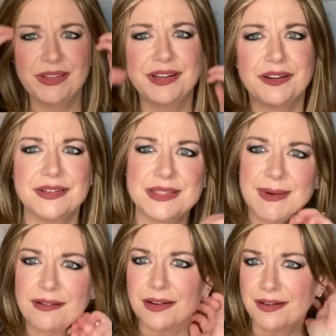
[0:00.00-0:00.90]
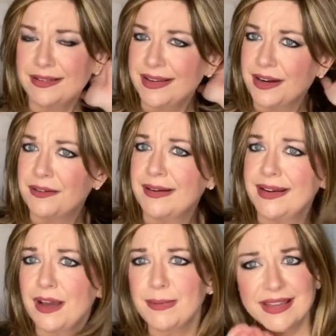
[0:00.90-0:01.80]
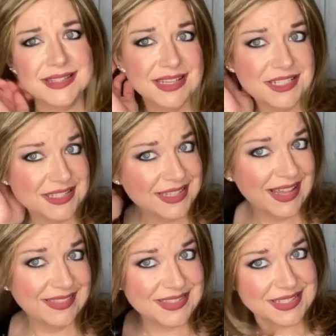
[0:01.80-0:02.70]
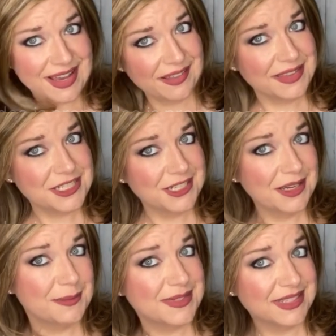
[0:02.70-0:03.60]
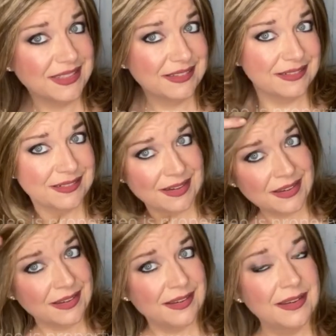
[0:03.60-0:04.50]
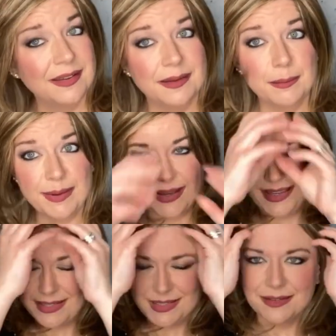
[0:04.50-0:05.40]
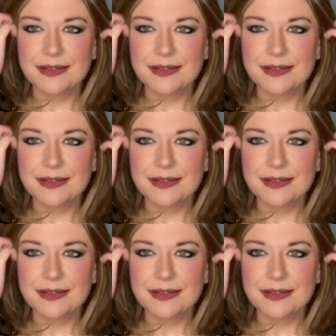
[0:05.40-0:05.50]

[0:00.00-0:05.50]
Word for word: really nervous about curling her right now because I just like the style that she comes in. But